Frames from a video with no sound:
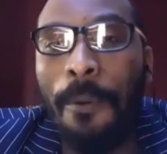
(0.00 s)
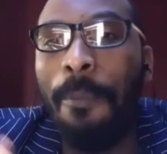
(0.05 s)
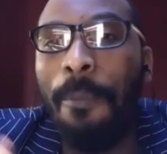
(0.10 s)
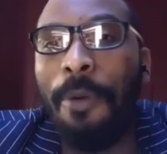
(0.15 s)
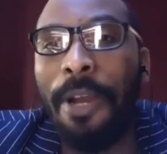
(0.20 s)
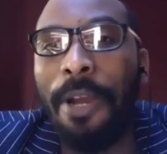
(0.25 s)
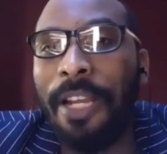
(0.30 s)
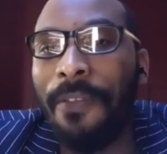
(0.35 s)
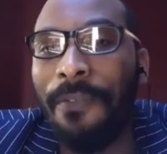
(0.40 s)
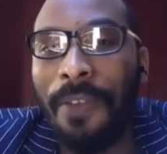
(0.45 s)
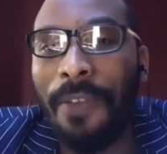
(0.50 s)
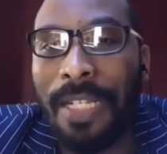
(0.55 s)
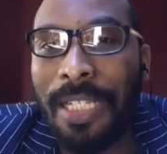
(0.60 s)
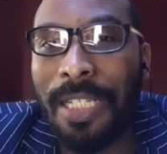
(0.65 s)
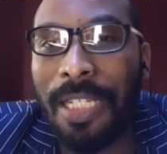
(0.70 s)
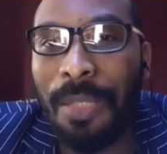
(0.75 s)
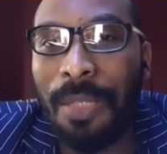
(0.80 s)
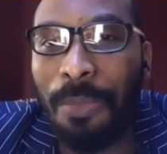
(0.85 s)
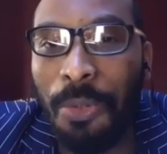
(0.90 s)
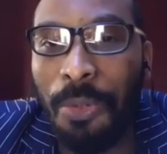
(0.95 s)
Brenda
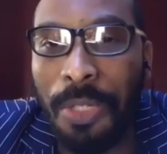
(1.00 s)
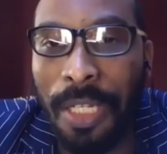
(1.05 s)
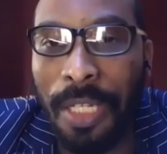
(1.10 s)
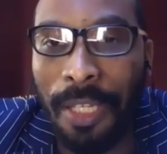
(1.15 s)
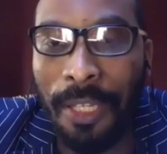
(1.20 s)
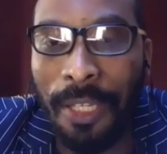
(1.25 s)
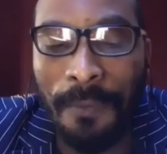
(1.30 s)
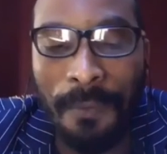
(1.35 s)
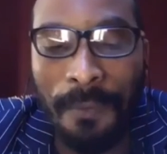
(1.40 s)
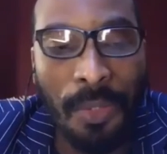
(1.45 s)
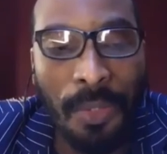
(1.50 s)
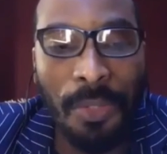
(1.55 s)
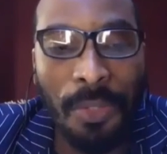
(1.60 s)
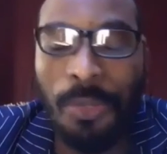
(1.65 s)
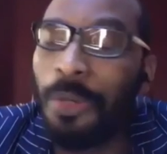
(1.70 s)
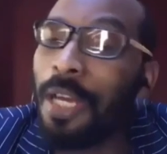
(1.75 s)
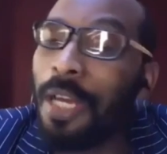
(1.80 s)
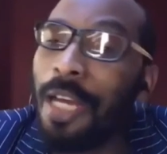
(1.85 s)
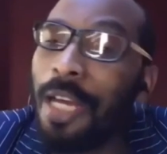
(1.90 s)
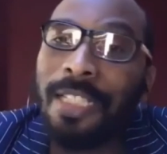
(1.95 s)
Fass's music,
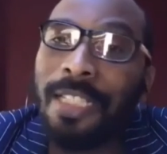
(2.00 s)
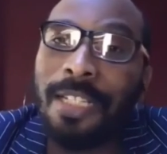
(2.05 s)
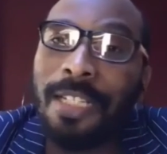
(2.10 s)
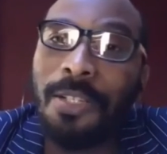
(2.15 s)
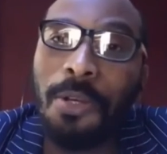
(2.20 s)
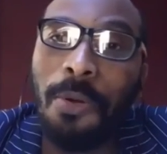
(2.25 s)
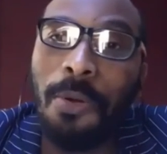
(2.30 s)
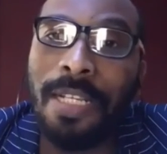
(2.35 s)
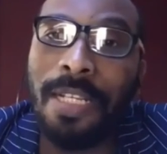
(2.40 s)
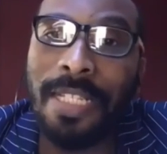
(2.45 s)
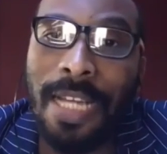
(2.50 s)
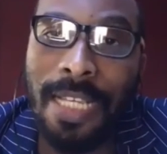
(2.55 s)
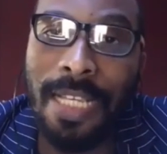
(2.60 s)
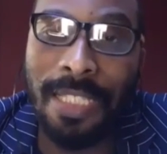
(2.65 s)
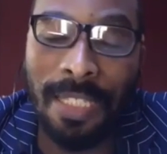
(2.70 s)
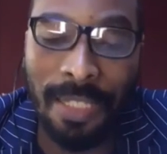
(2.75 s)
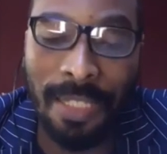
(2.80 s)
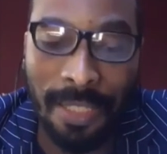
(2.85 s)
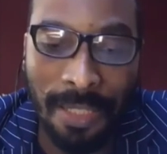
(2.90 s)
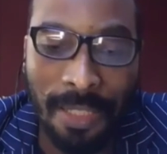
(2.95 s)
you can't just go and
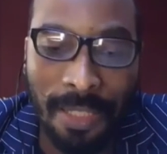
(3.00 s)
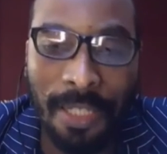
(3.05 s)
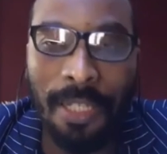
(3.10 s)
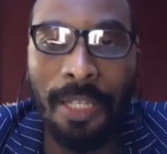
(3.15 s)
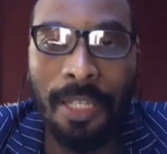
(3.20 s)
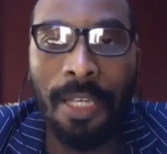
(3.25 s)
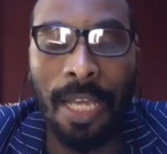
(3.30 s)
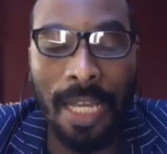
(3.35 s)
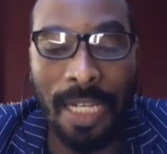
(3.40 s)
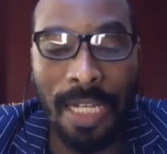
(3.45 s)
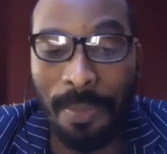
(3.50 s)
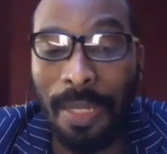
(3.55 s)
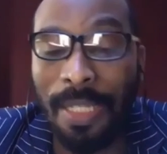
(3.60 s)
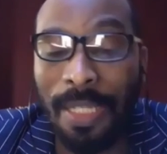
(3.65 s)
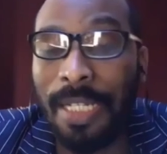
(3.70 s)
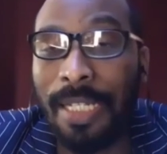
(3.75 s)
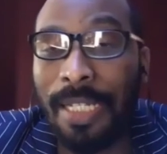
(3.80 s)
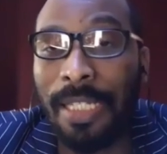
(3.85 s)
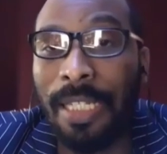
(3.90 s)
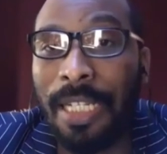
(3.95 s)
touch it. As
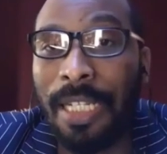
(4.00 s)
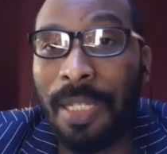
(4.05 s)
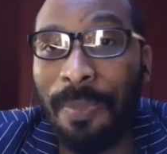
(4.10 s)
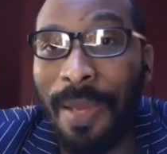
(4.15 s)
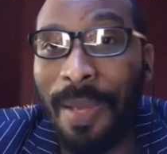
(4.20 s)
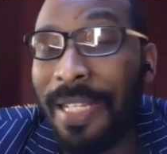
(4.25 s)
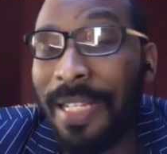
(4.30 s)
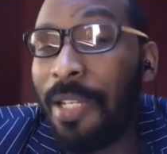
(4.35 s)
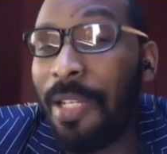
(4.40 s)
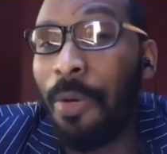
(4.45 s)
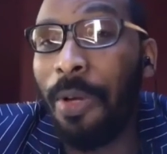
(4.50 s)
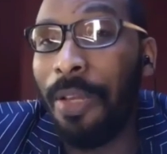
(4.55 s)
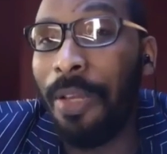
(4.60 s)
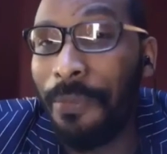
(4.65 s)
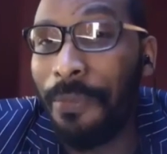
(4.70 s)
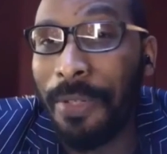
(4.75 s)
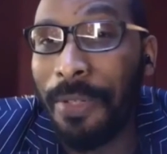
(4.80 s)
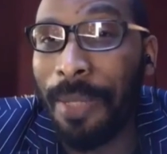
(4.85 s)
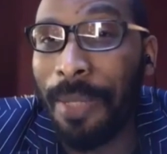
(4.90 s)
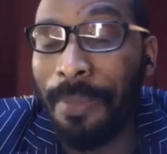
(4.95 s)
much as she has passed away
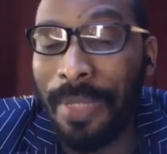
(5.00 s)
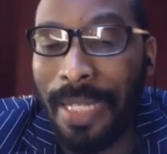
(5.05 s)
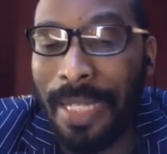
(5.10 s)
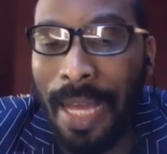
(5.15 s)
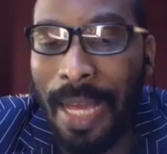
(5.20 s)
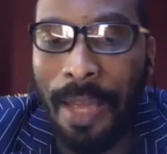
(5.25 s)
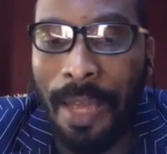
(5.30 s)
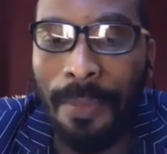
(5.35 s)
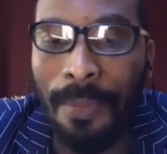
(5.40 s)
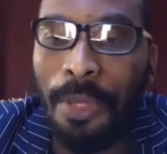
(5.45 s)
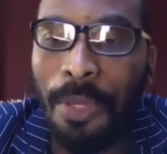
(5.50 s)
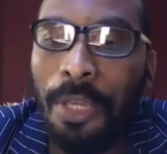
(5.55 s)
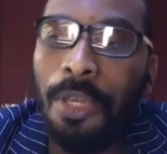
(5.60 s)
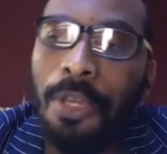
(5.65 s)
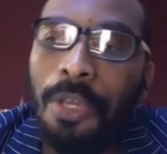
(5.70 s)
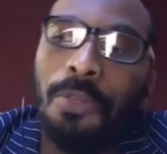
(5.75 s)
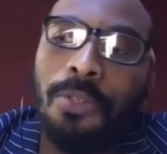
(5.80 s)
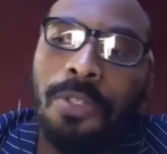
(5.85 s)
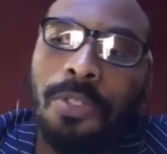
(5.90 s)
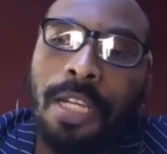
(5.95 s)
for some time,
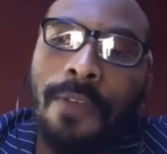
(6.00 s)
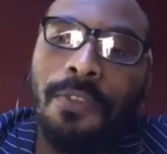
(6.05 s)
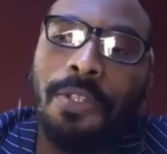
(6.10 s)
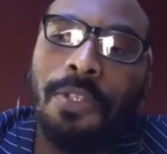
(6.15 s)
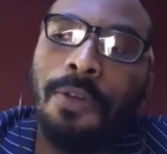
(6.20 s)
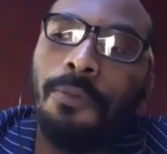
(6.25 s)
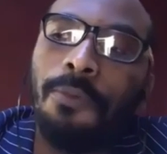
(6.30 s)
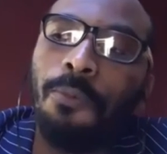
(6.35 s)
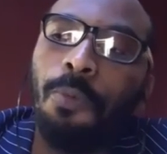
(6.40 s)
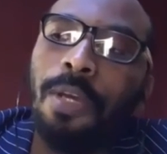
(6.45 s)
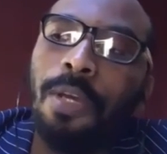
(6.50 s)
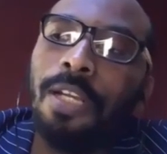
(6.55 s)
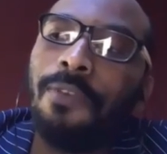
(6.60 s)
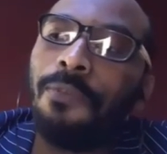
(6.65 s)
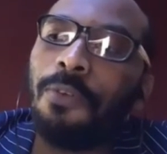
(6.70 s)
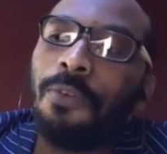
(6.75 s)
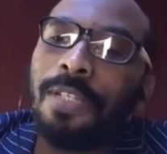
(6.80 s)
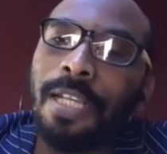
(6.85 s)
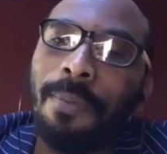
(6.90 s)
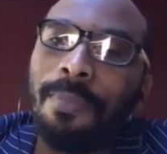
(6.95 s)
you still have to wait
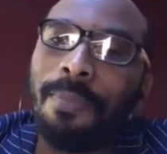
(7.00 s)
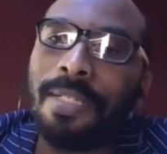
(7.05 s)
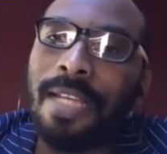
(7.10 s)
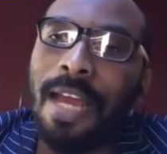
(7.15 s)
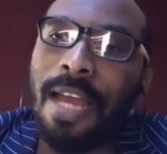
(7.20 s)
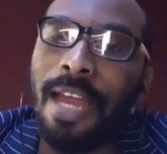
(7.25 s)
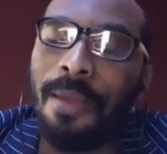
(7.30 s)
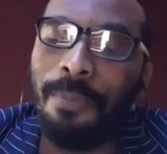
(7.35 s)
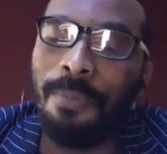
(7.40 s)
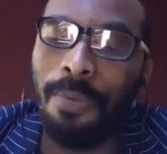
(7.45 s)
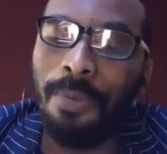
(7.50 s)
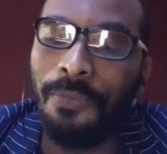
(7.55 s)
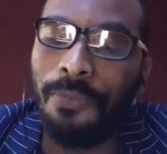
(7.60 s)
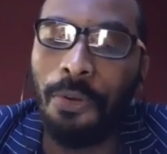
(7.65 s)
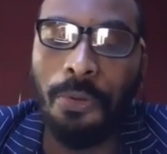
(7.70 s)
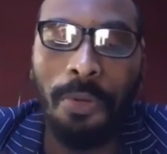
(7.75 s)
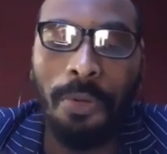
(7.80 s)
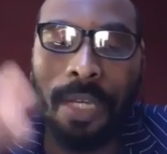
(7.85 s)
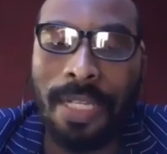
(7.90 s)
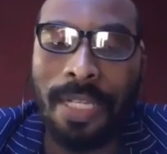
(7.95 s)
for some time
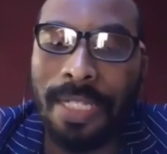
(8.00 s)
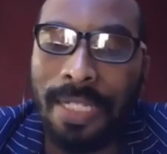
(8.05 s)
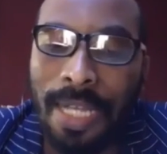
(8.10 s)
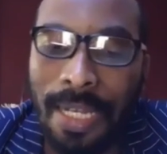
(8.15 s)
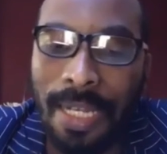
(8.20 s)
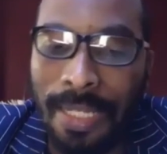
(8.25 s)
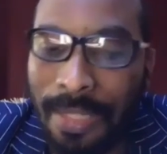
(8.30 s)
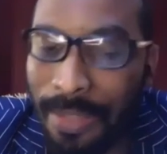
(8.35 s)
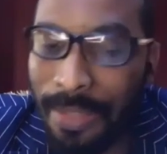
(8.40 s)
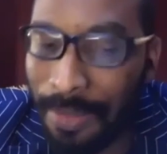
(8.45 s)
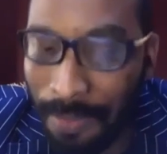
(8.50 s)
before you can start